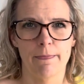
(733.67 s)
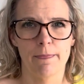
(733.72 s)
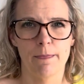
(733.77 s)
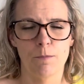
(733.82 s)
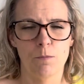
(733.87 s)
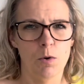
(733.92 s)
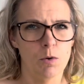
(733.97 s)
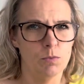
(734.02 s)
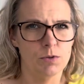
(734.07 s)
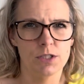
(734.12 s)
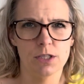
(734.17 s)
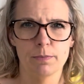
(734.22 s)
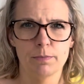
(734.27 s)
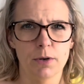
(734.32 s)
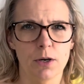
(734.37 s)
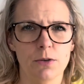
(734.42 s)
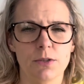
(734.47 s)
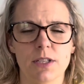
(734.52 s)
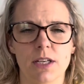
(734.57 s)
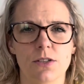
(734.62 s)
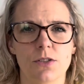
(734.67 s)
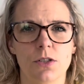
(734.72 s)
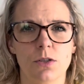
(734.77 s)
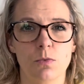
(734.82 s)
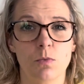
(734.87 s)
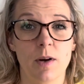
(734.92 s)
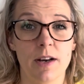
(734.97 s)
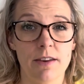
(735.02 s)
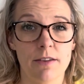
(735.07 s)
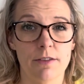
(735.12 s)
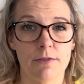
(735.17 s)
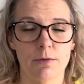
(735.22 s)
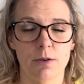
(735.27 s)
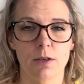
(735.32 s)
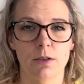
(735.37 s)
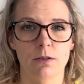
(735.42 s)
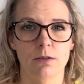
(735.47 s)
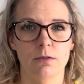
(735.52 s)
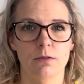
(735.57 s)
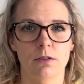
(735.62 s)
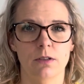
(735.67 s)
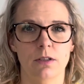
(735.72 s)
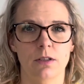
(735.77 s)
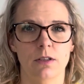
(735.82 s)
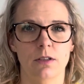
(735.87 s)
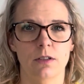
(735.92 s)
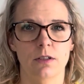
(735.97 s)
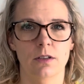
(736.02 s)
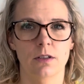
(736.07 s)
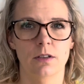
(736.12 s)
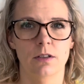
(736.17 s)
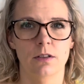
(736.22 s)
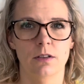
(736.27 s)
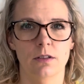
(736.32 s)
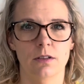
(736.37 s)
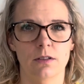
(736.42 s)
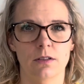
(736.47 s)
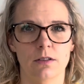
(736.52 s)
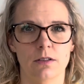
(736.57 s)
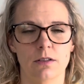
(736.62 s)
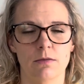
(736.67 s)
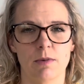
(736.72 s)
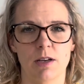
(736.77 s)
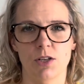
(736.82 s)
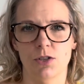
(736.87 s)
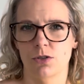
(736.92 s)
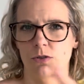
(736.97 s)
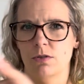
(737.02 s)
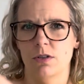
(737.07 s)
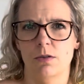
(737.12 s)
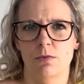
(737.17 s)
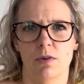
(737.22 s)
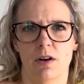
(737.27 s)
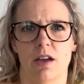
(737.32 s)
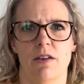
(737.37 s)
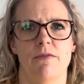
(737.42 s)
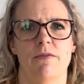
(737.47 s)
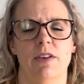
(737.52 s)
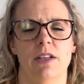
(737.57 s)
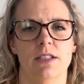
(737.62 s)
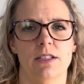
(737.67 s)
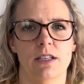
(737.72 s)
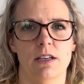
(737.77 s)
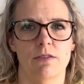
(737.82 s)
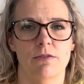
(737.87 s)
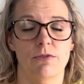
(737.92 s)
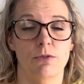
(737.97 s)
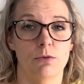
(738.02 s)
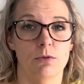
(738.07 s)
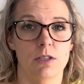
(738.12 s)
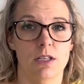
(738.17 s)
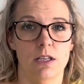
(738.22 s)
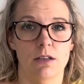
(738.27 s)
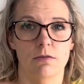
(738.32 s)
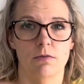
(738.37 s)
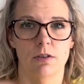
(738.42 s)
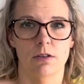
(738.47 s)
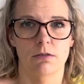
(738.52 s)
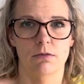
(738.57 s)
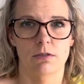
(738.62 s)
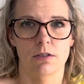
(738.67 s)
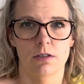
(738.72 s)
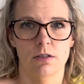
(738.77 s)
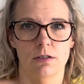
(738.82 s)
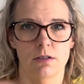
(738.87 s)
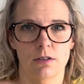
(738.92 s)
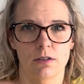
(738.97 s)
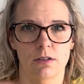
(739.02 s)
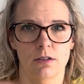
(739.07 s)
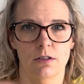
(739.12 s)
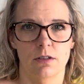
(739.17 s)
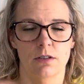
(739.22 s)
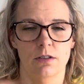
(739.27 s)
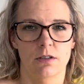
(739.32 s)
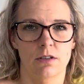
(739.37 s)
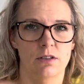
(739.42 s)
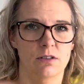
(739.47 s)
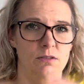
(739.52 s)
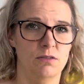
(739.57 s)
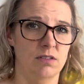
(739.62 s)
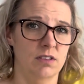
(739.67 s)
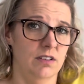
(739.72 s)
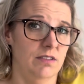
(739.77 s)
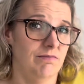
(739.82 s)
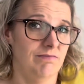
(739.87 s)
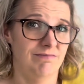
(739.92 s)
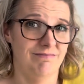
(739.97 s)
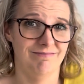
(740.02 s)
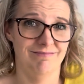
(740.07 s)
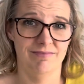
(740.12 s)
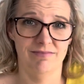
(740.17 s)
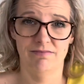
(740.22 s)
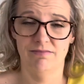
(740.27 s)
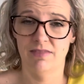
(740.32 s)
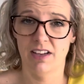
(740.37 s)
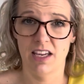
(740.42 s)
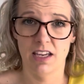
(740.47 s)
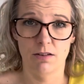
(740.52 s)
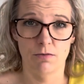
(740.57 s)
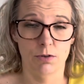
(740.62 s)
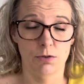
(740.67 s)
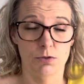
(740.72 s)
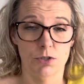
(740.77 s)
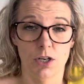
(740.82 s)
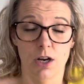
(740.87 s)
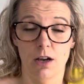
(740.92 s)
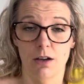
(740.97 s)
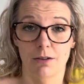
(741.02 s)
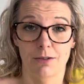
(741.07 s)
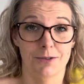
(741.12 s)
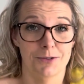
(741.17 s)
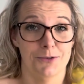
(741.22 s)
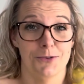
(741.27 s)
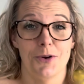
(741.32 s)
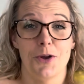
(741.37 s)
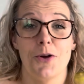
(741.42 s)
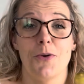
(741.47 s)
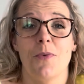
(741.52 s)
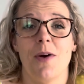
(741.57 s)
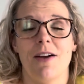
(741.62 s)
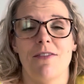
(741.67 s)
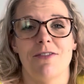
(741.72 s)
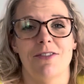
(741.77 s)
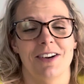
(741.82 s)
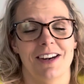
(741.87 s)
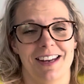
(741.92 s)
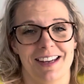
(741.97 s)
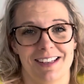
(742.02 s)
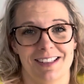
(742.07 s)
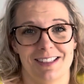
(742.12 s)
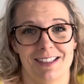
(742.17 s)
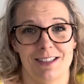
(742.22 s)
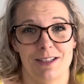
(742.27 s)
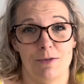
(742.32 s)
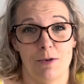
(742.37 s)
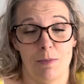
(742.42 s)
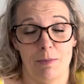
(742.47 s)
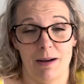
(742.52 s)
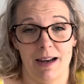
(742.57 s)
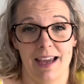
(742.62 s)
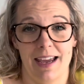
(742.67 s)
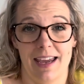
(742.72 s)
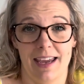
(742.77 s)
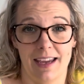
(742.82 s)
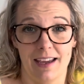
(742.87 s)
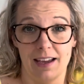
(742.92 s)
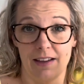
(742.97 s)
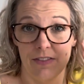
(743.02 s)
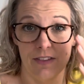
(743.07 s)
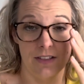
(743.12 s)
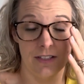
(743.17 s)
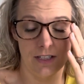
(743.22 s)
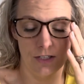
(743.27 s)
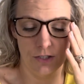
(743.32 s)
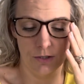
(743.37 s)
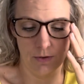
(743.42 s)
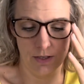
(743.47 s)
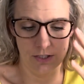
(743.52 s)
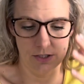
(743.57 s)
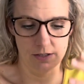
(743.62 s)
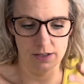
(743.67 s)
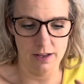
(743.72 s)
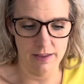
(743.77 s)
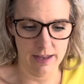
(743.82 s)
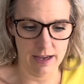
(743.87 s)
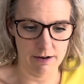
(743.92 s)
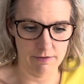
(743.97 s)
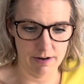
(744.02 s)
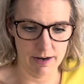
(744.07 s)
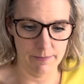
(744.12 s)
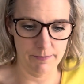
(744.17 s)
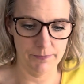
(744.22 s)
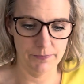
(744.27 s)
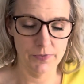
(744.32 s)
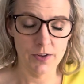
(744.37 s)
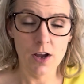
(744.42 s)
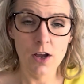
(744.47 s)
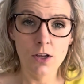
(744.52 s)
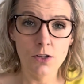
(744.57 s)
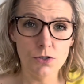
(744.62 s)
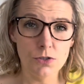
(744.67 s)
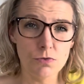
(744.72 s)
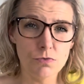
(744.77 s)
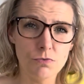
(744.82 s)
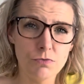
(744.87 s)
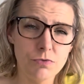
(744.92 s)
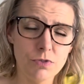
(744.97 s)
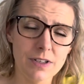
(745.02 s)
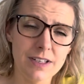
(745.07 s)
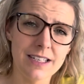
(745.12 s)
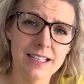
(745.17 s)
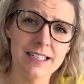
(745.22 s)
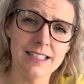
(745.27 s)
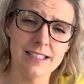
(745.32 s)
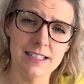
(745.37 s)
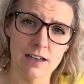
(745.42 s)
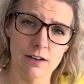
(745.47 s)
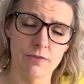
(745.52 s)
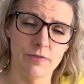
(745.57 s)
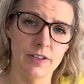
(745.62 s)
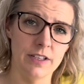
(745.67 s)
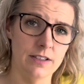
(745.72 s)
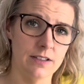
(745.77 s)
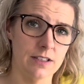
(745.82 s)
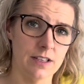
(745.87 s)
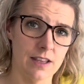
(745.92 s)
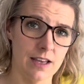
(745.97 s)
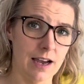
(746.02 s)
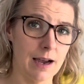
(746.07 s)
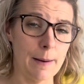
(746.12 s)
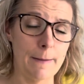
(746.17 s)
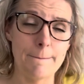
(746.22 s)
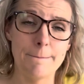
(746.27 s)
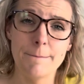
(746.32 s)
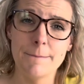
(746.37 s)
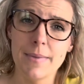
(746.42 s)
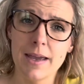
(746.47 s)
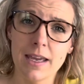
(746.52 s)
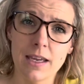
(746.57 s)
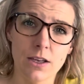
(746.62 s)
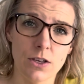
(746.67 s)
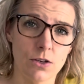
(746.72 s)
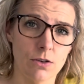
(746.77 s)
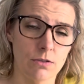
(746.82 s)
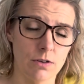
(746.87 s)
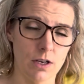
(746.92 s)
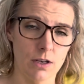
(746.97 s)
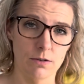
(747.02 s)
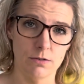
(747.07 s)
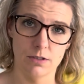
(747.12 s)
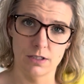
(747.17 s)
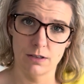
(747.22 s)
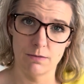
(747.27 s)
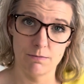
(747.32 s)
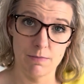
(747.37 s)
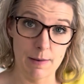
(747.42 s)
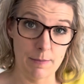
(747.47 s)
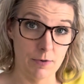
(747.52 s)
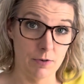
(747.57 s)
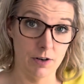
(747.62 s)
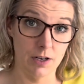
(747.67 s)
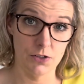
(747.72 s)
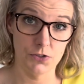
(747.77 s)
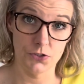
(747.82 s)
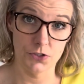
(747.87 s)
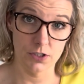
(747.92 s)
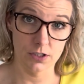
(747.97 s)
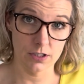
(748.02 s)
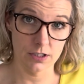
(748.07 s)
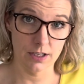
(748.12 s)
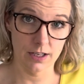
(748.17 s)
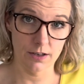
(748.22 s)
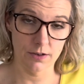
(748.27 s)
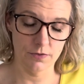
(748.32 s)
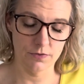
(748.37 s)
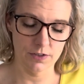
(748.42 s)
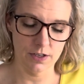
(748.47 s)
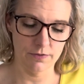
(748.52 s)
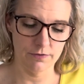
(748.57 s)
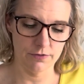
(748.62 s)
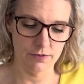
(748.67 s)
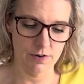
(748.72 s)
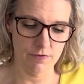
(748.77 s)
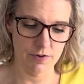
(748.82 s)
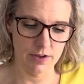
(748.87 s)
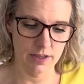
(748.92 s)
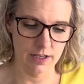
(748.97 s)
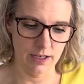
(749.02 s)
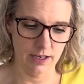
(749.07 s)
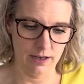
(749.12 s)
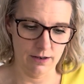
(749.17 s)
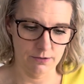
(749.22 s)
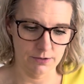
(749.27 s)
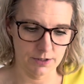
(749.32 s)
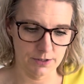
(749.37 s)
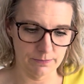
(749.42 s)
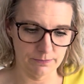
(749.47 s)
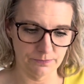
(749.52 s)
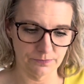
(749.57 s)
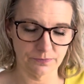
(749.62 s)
What was the process you went through to make sure you were convincing 40-year-old or a 8-year-old child or whoever it is you are playing and the situation that they're in? So really delve into that, make your notes and memorize just like you've done for everything else.